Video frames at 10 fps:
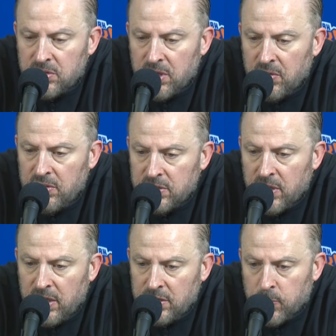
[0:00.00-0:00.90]
So
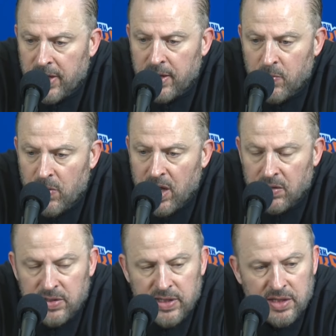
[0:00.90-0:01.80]
he's he's playing
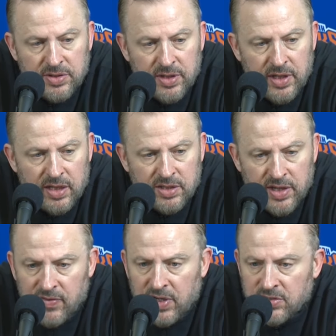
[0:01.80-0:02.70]
well, and that's
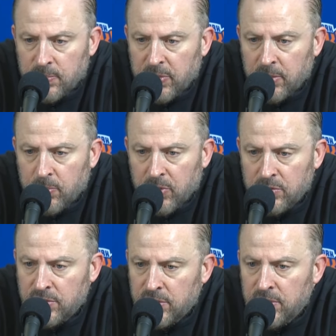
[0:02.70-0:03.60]
that's given us a big
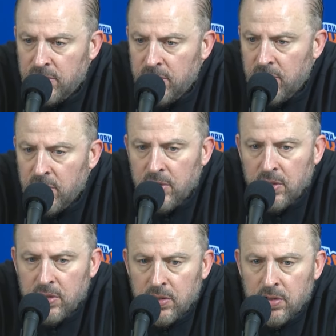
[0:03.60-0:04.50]
boost. The bench
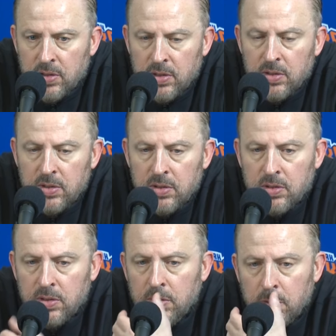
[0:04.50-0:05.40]
lineup you've been going
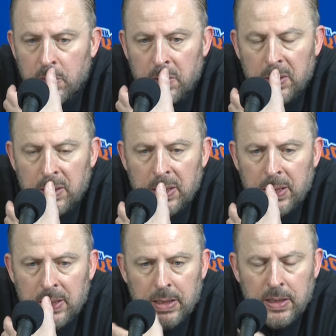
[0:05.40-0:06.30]
to last few
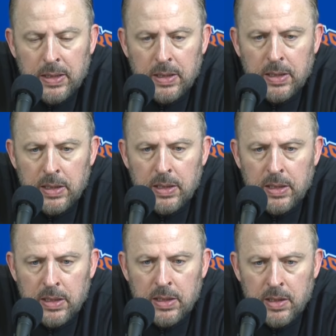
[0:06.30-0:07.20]
games, one with like
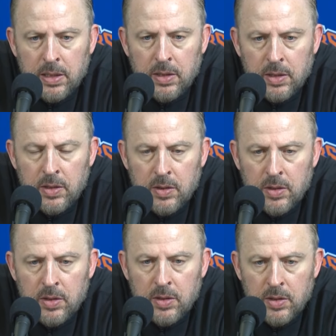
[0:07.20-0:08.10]
Bogey and kind of
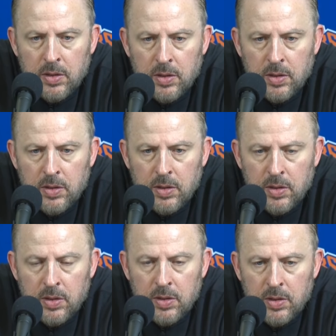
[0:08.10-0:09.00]
Ford four
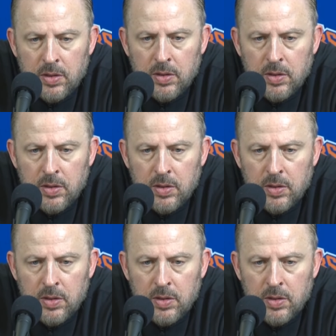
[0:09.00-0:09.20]
defenders.